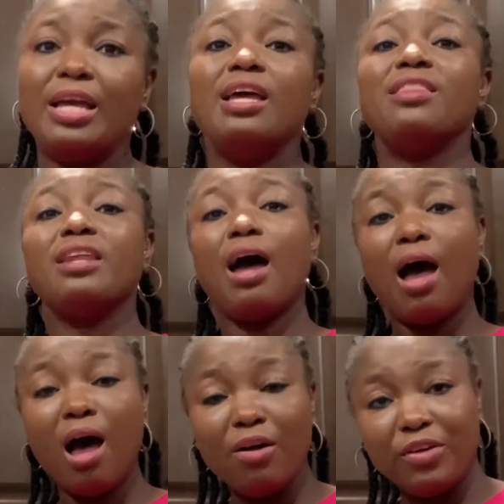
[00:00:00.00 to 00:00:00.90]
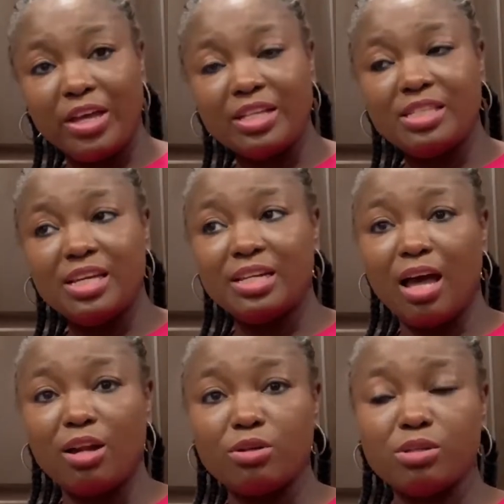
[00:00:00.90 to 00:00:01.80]
And then I'll get $10
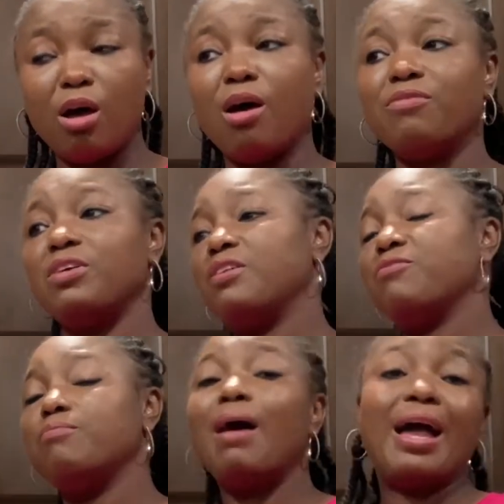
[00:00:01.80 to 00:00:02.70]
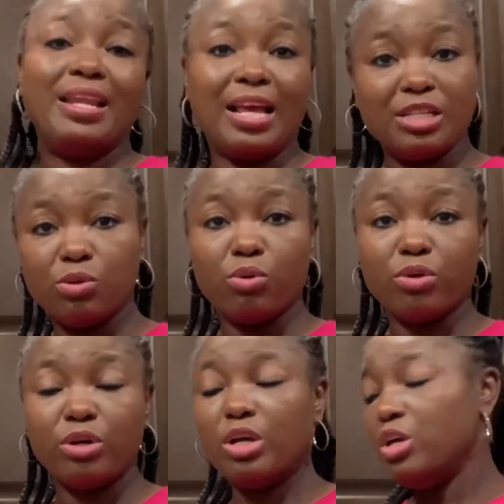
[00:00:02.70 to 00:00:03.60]
off of my next
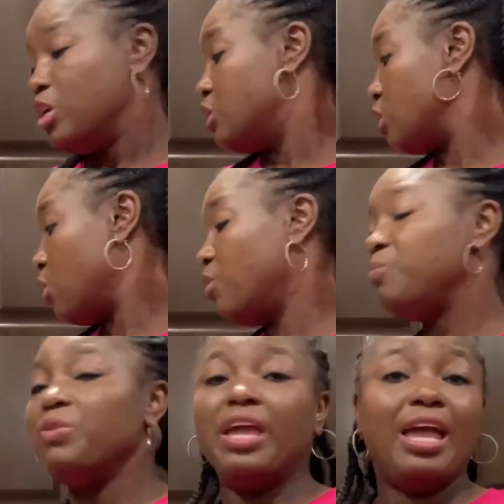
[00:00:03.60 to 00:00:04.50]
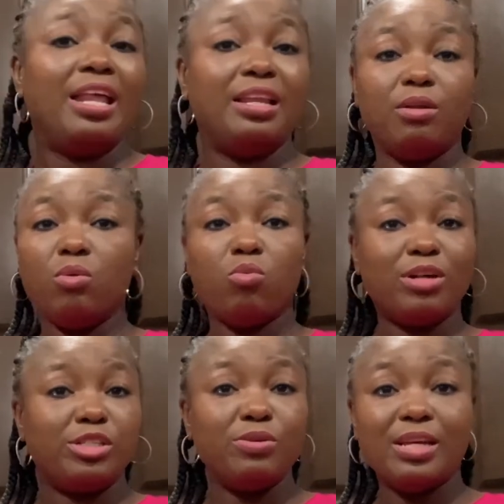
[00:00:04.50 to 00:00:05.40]
order. So, and
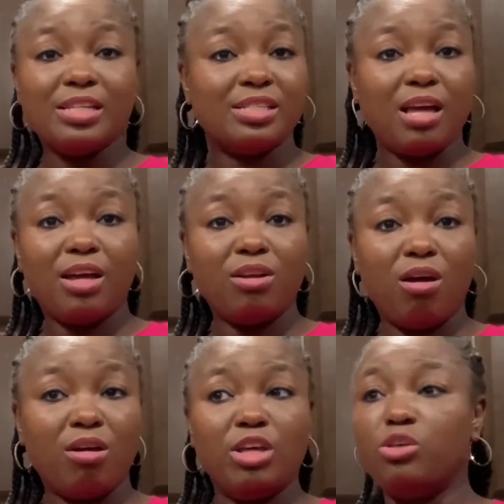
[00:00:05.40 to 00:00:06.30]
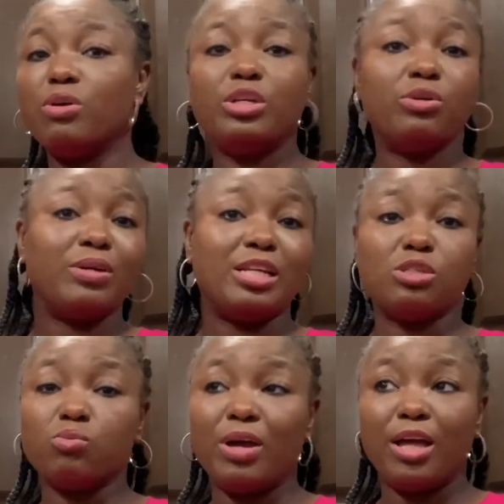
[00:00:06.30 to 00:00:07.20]
once you get signed on, you can do it as
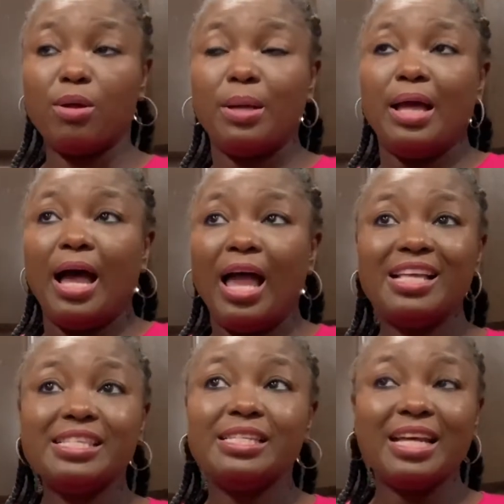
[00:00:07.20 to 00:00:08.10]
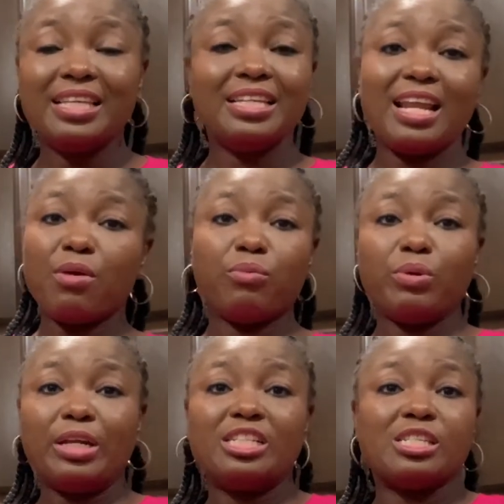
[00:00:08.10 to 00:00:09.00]
well. It's nothing that I
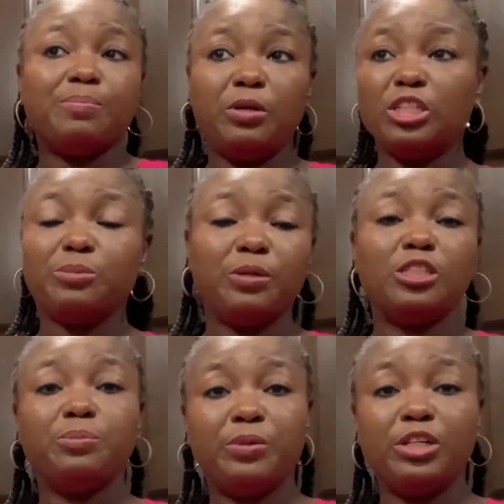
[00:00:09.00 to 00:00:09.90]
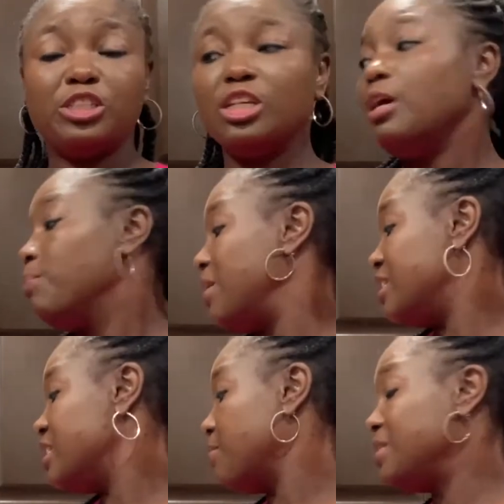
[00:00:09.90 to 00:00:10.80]
really just push. But
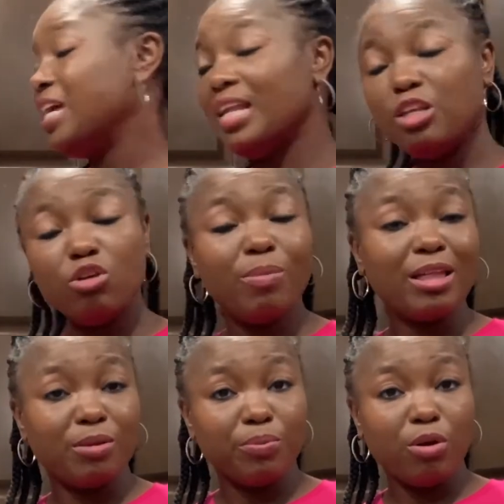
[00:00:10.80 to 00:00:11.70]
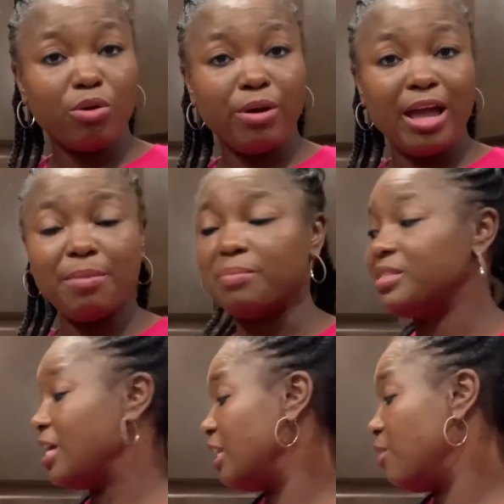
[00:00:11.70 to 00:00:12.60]
since I'm telling you about the program, I'm
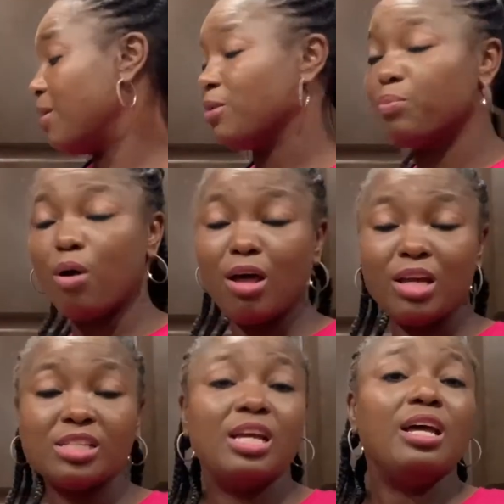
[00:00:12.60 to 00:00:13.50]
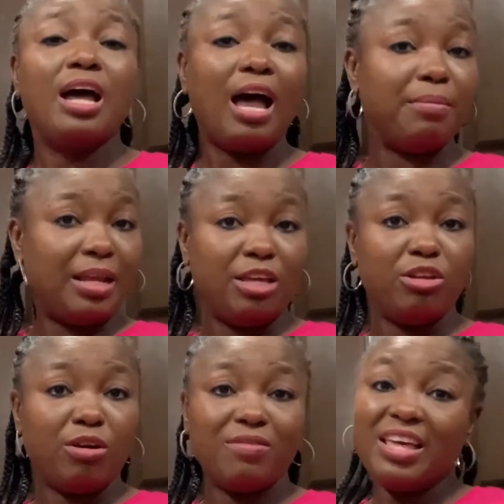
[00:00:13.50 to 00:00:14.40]
telling you about the products, I'm letting you
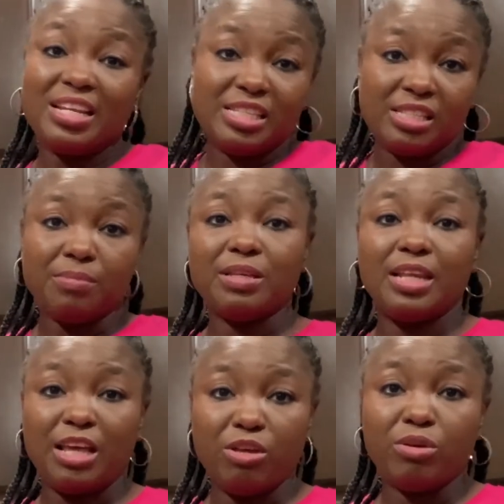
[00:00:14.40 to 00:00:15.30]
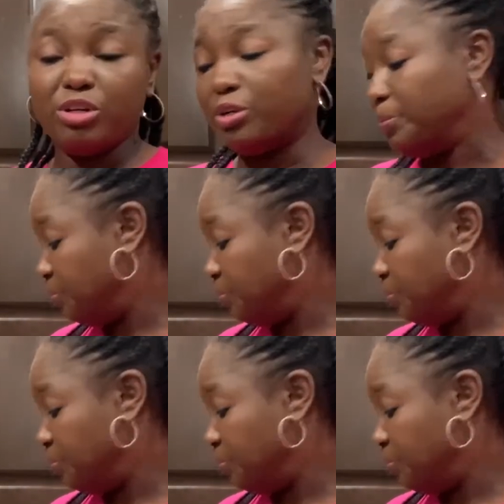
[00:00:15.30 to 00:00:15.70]
know that is something that you can do.